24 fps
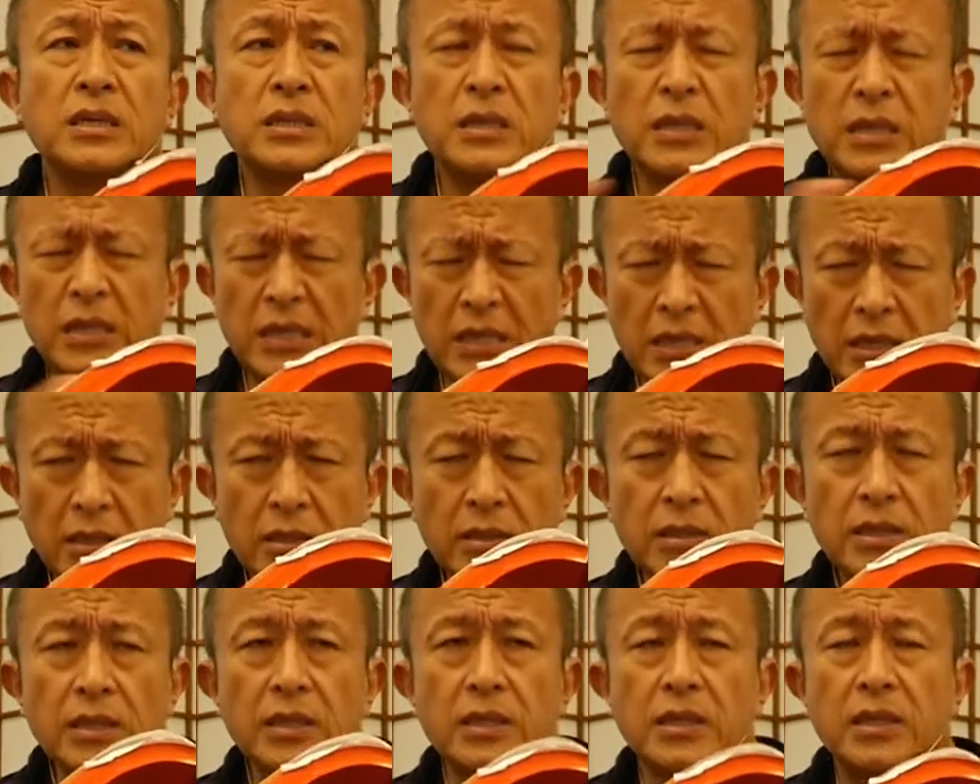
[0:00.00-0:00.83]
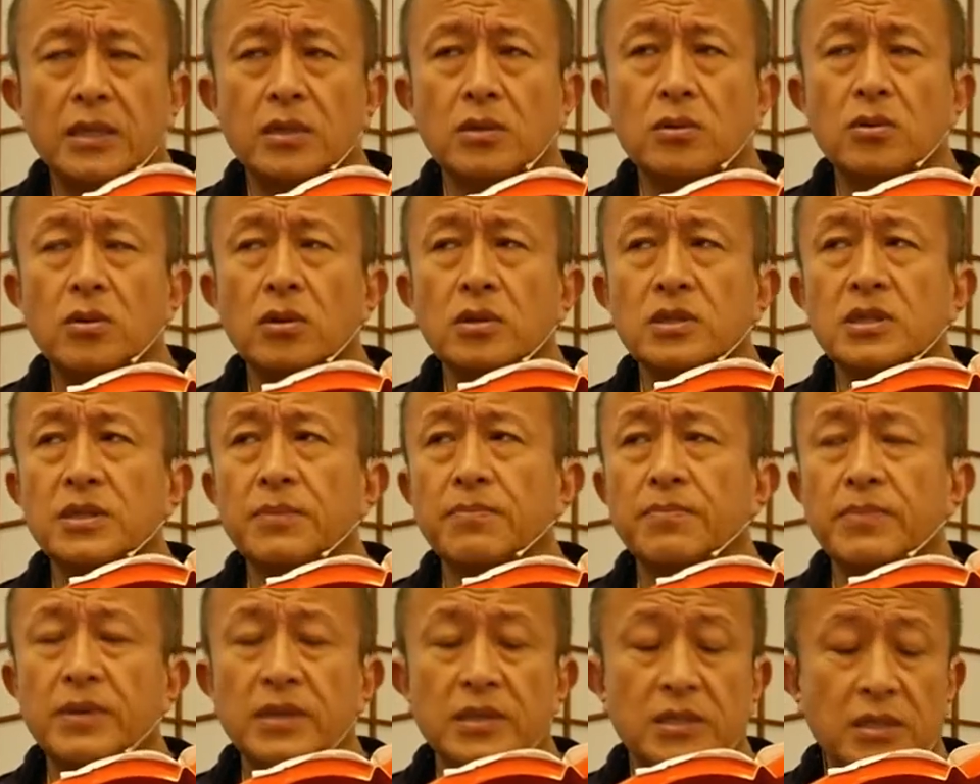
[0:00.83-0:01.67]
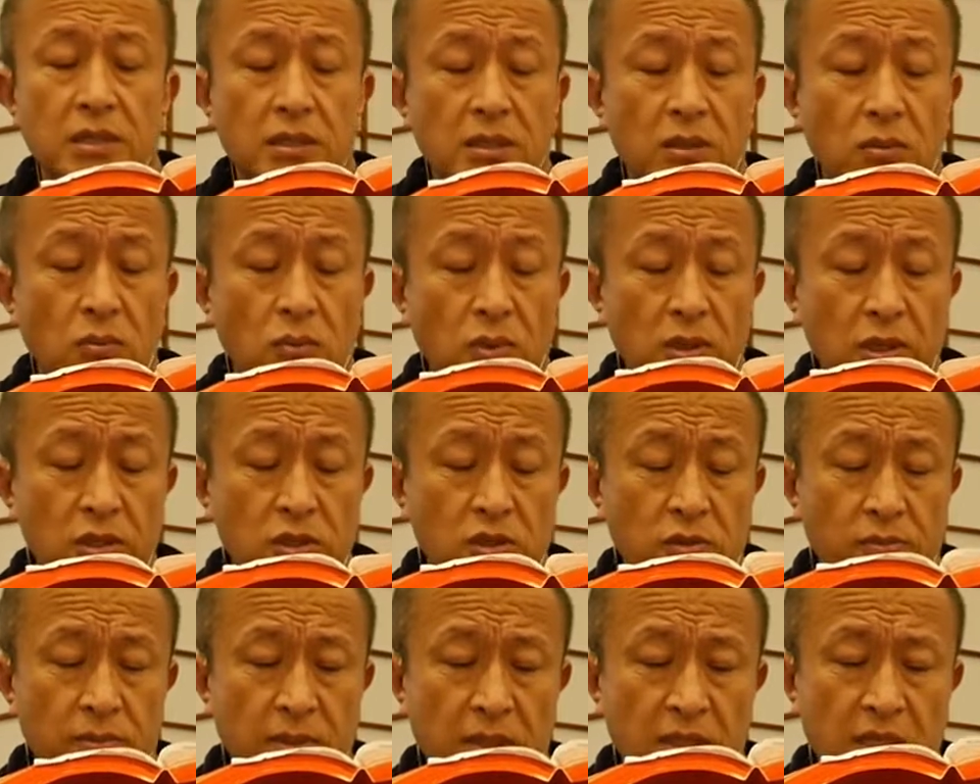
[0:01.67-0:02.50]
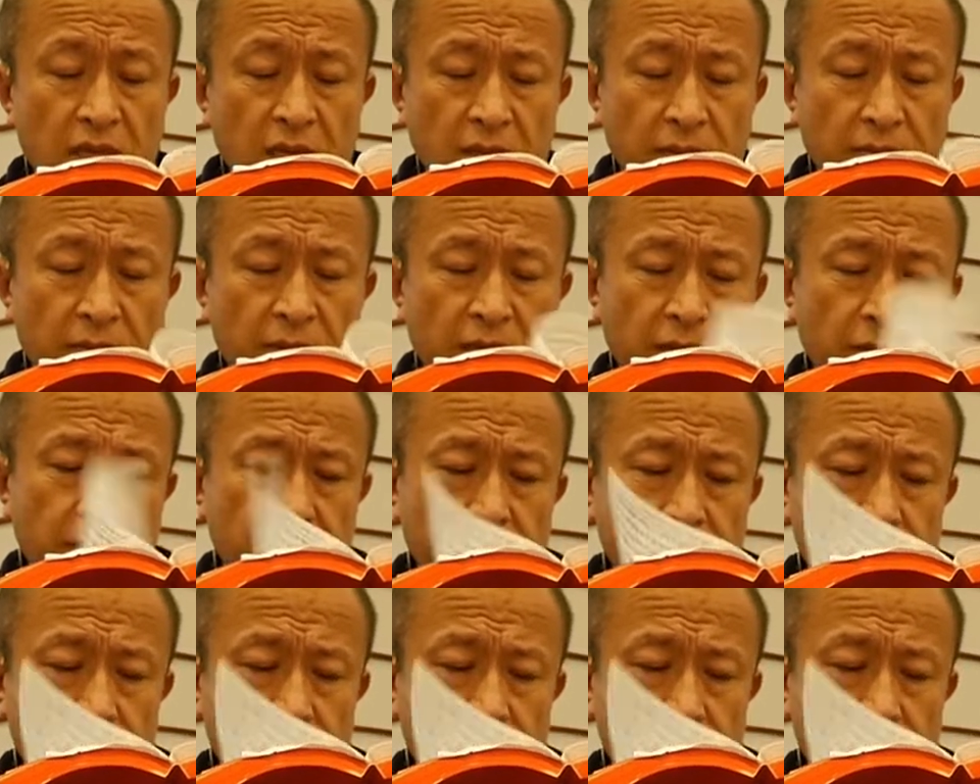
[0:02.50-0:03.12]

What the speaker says: hearing and contemplating the words of the Dharma.